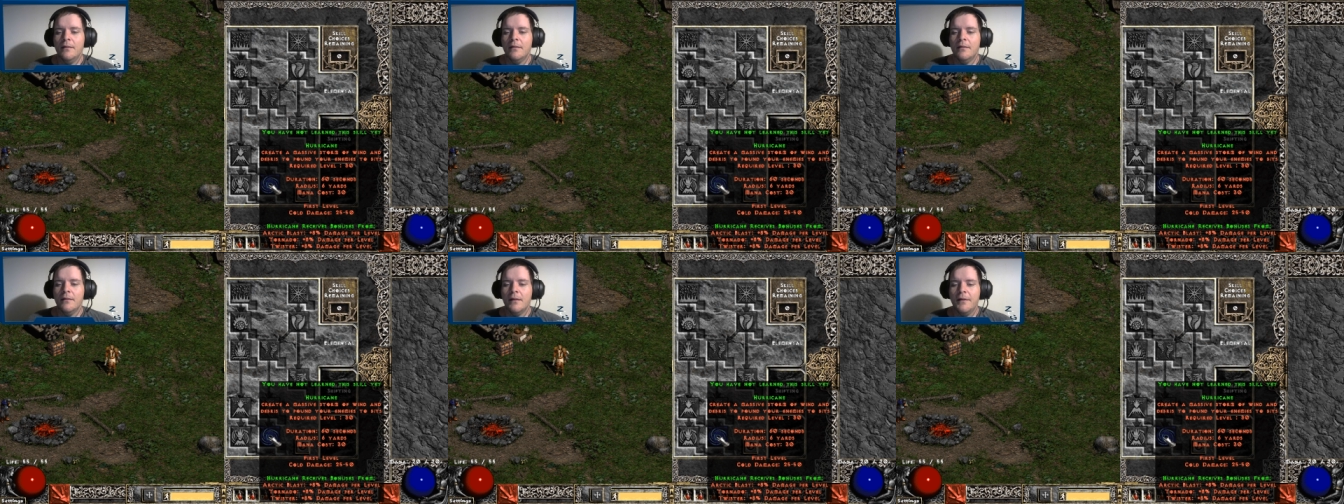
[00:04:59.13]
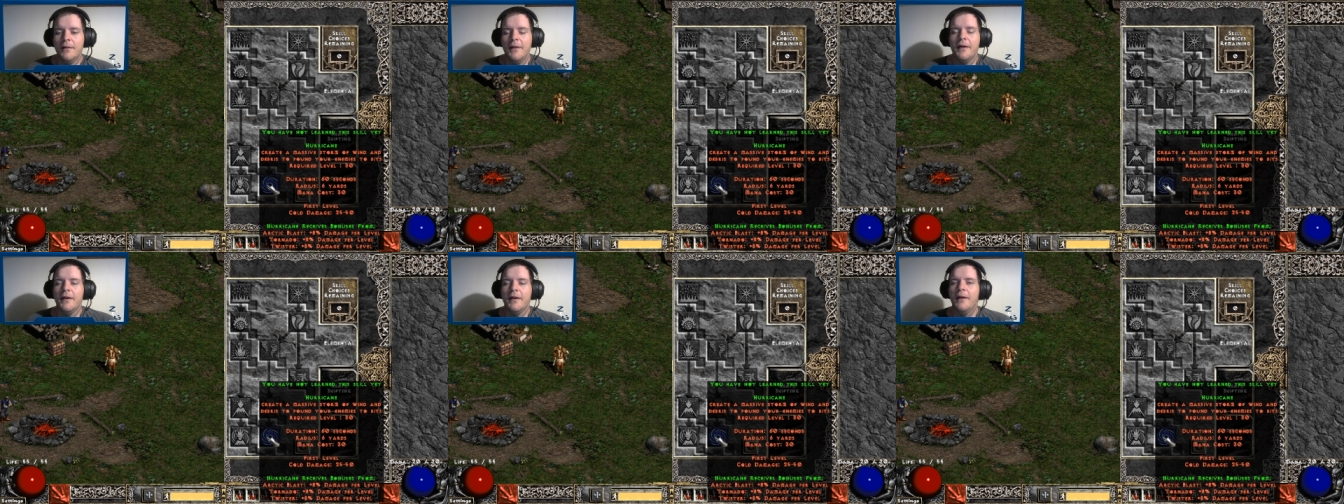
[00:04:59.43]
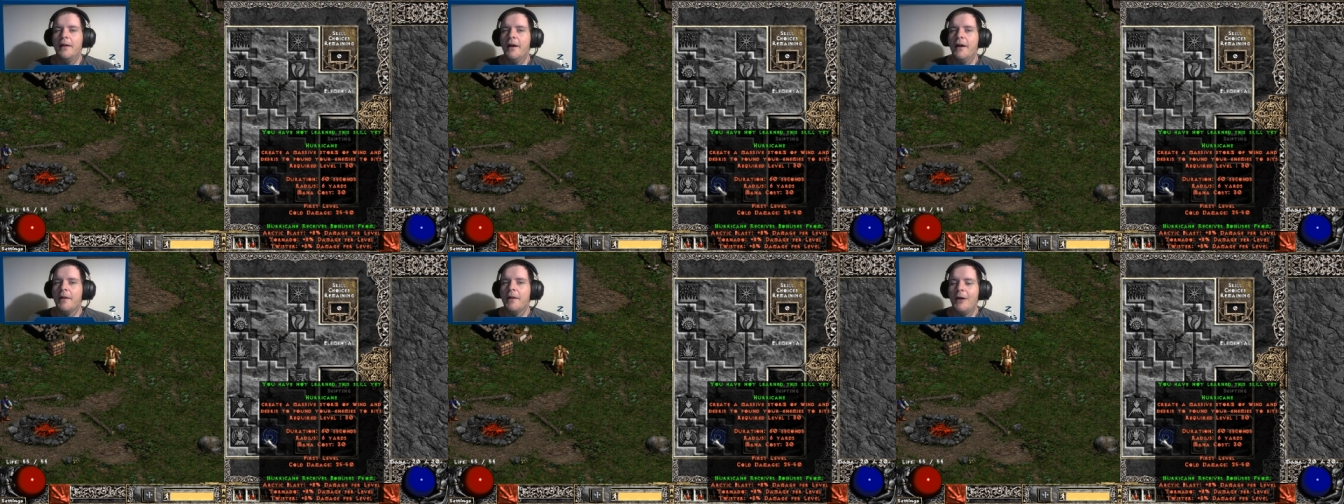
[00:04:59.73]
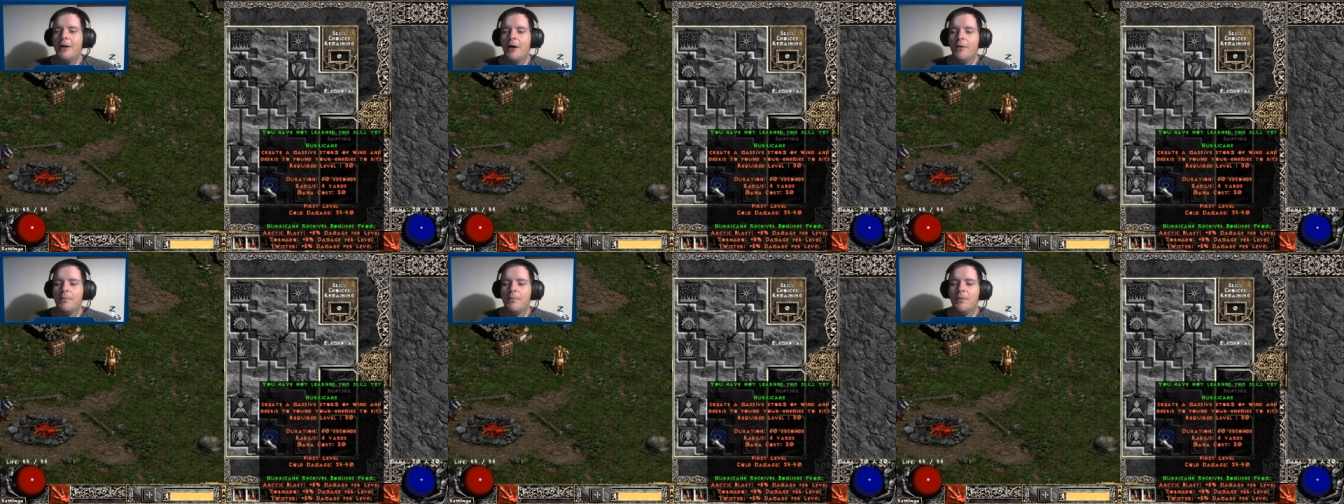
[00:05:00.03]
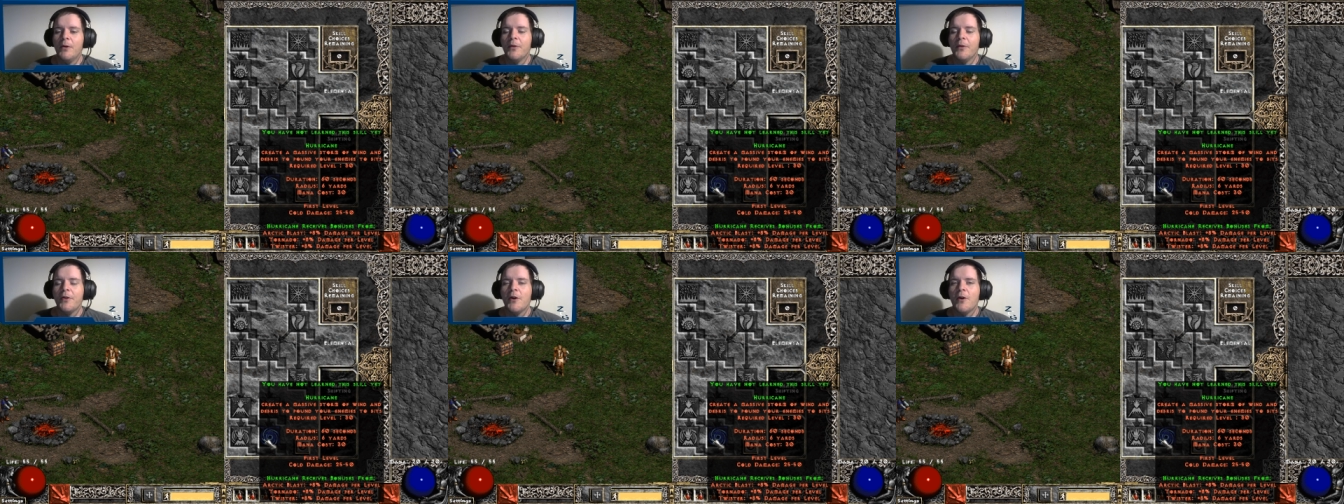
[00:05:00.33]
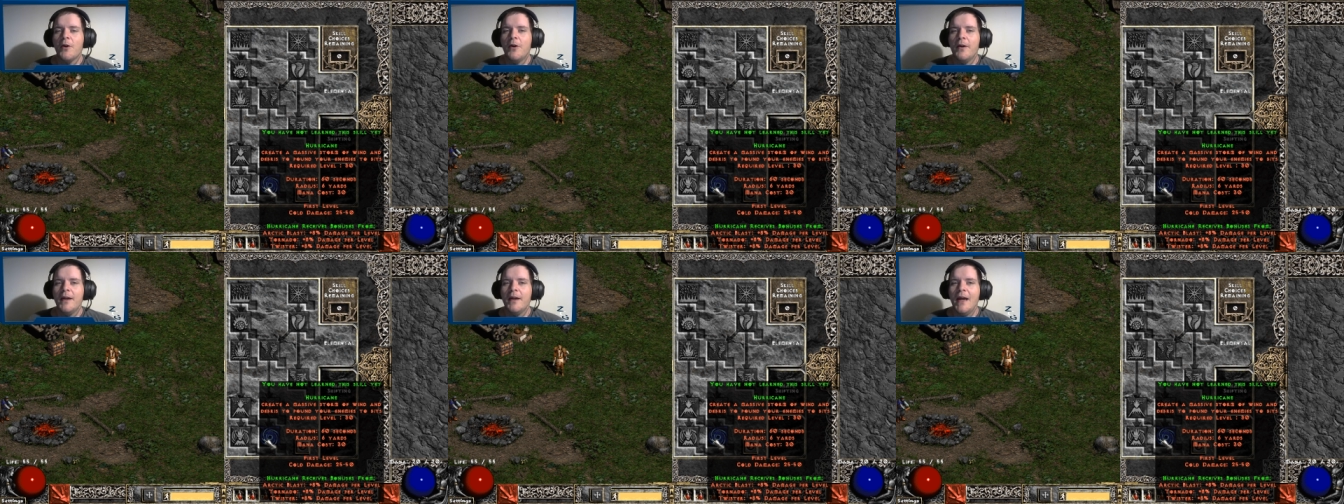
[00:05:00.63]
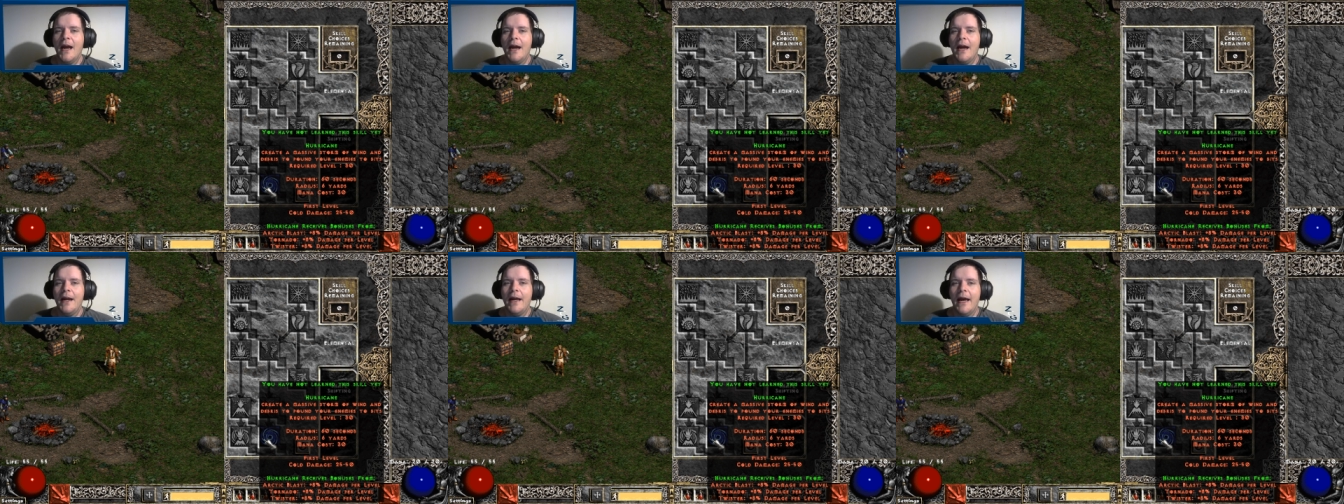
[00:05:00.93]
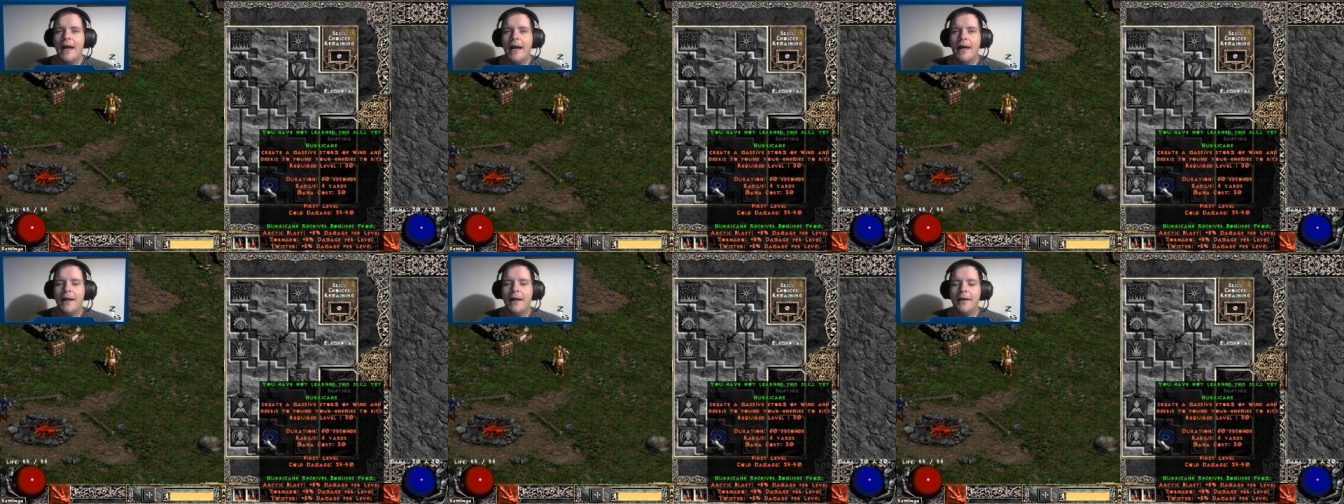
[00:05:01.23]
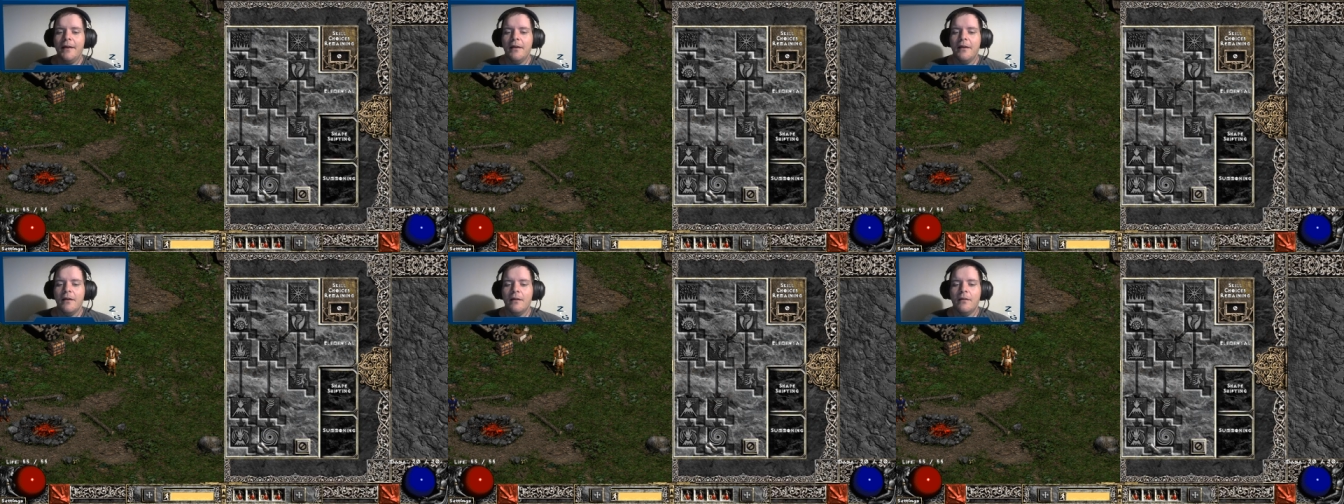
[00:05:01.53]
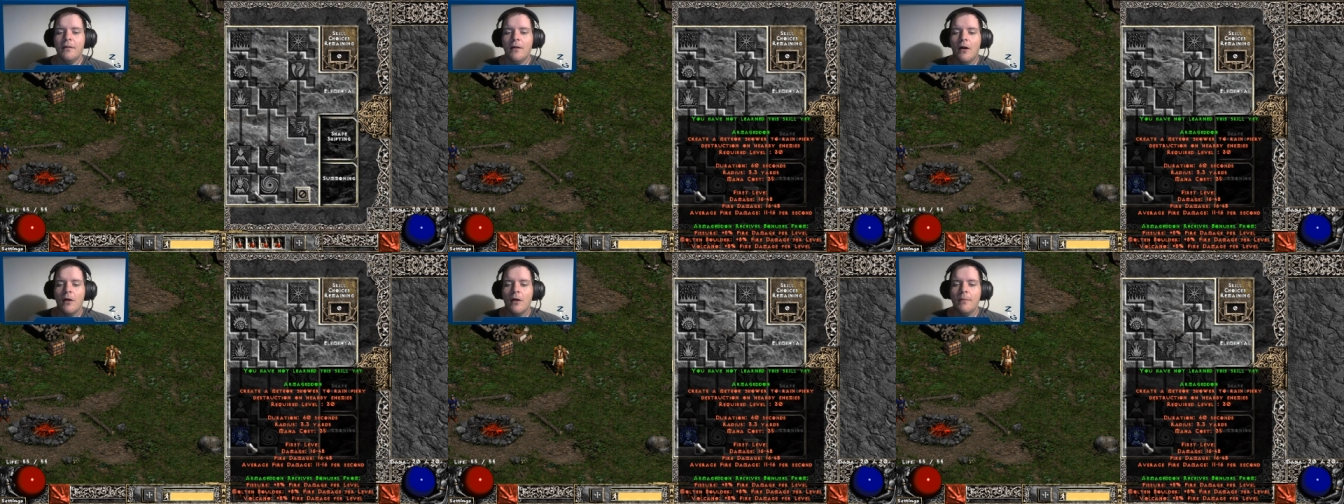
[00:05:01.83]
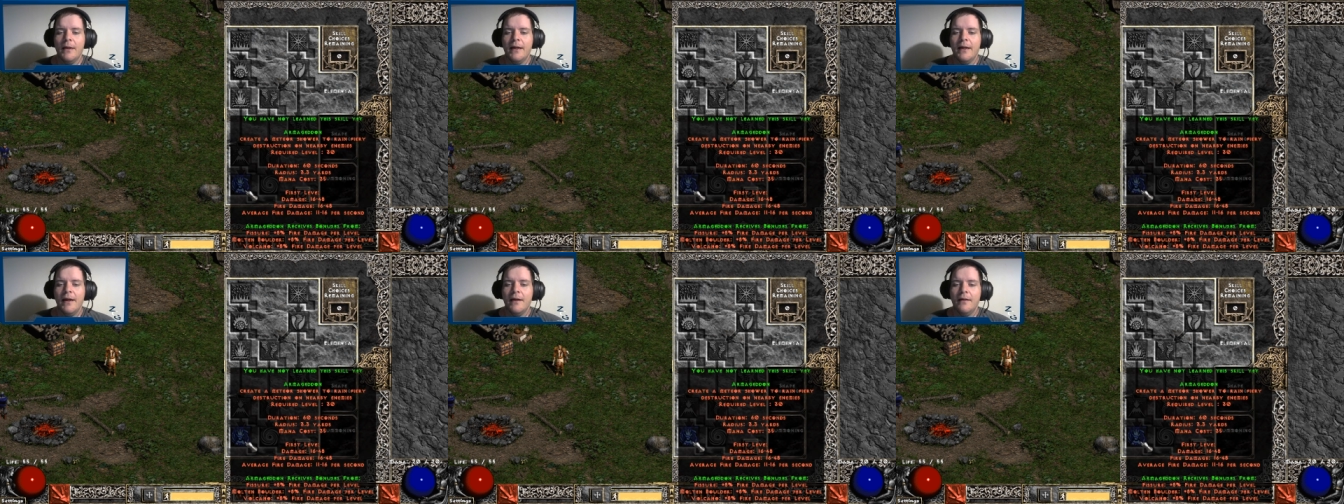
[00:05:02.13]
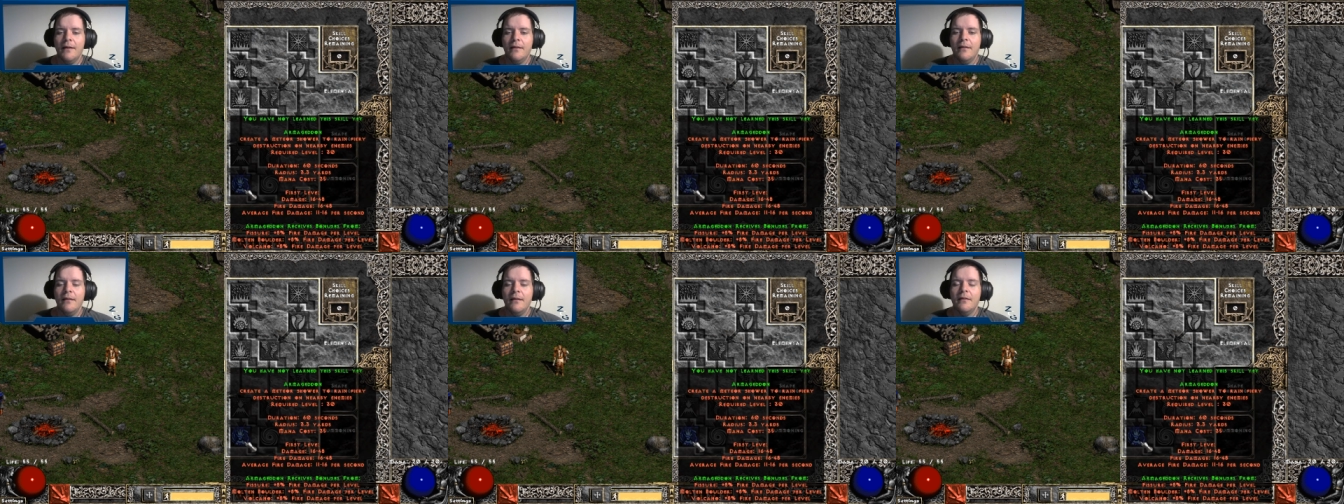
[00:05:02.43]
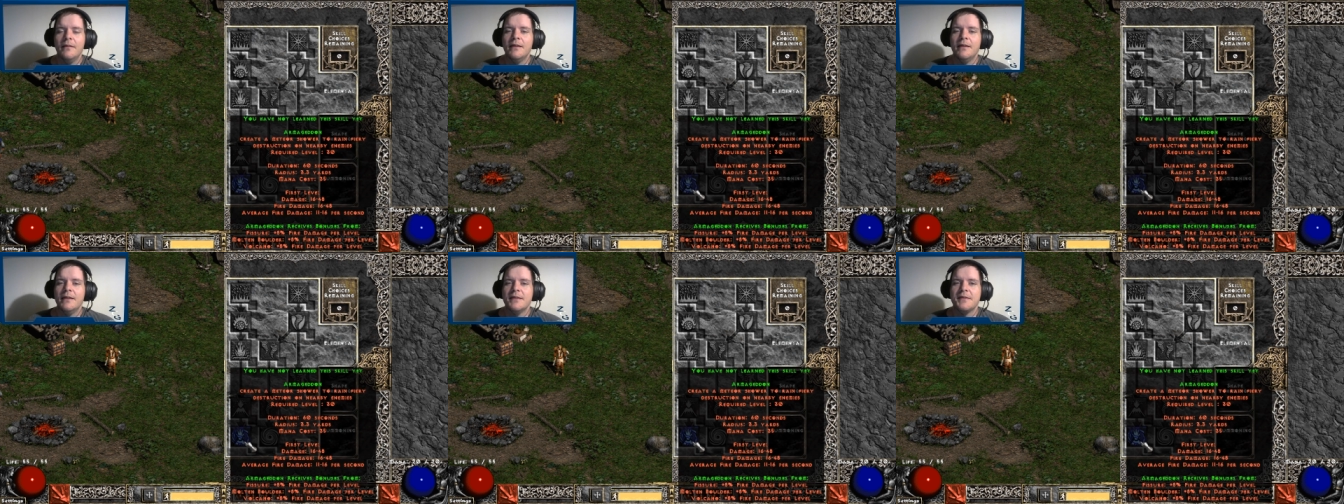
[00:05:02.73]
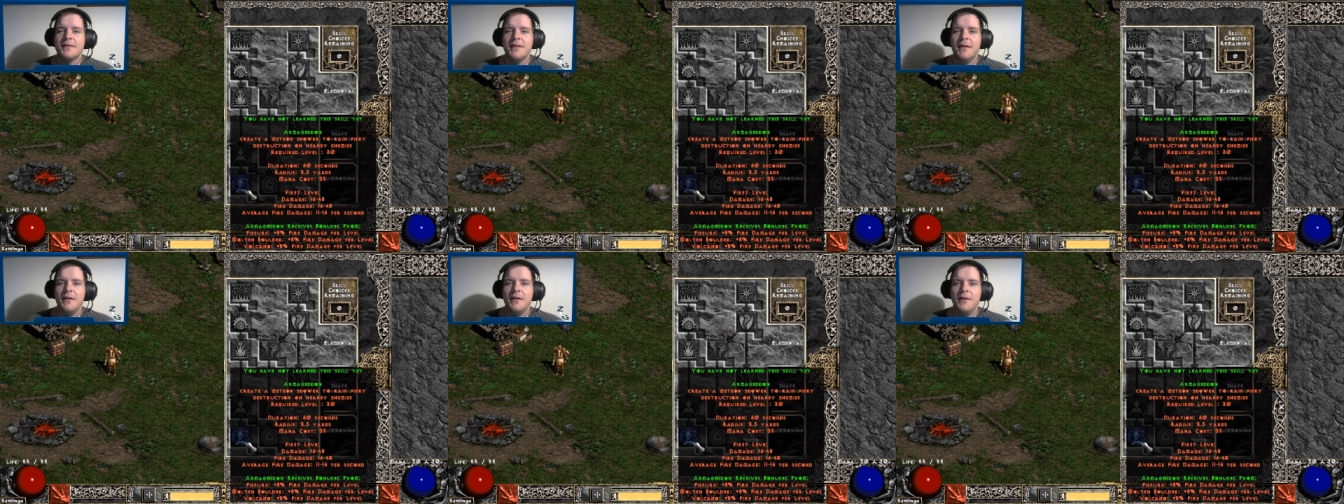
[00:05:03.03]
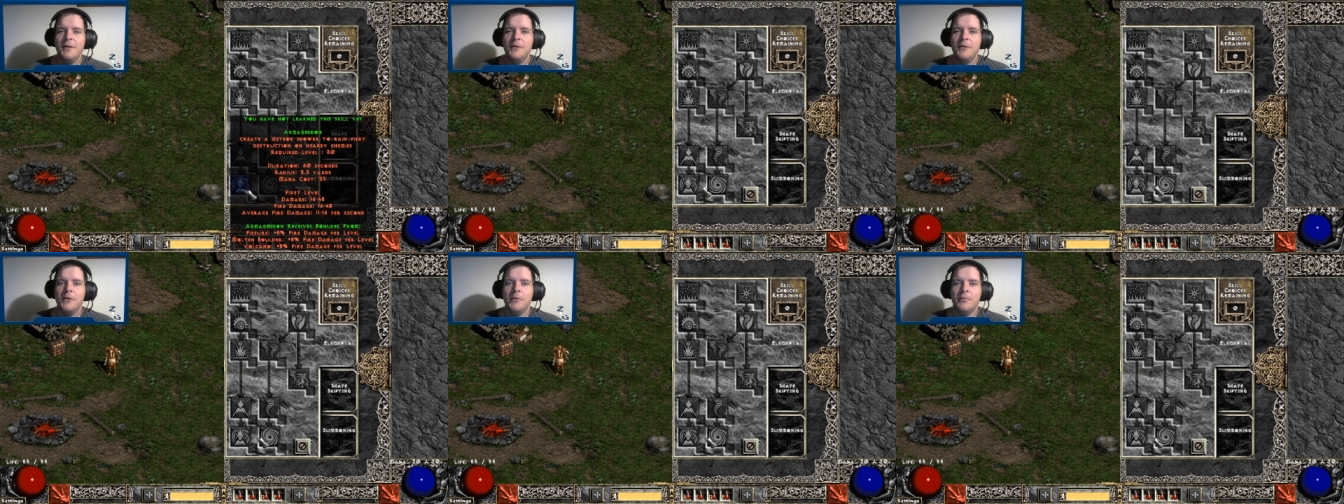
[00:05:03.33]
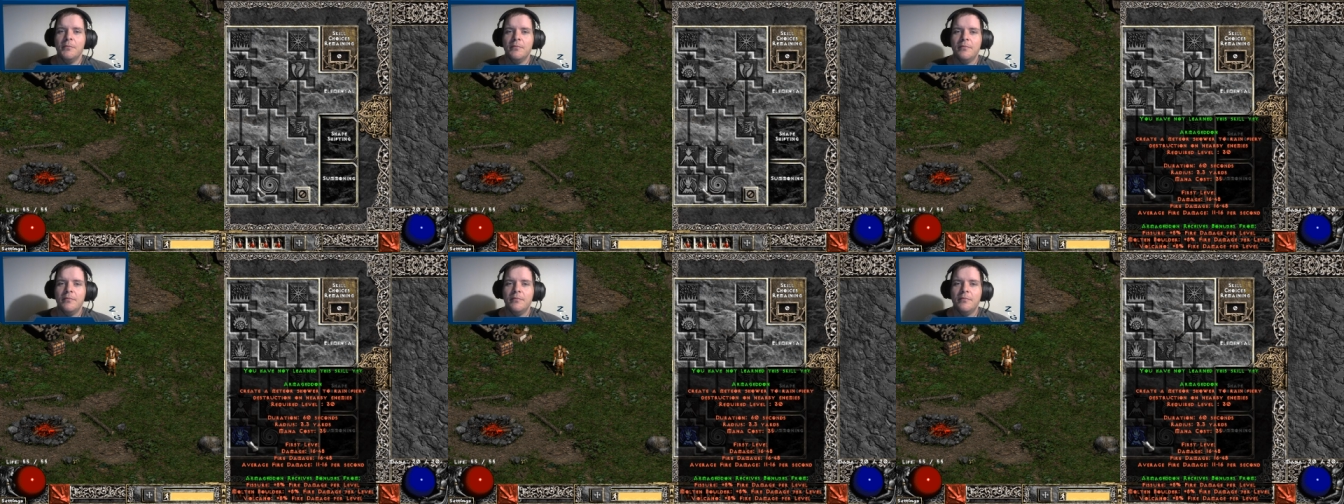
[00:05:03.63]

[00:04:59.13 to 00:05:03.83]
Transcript: The thing I like about both Hurricane and Armageddon is that you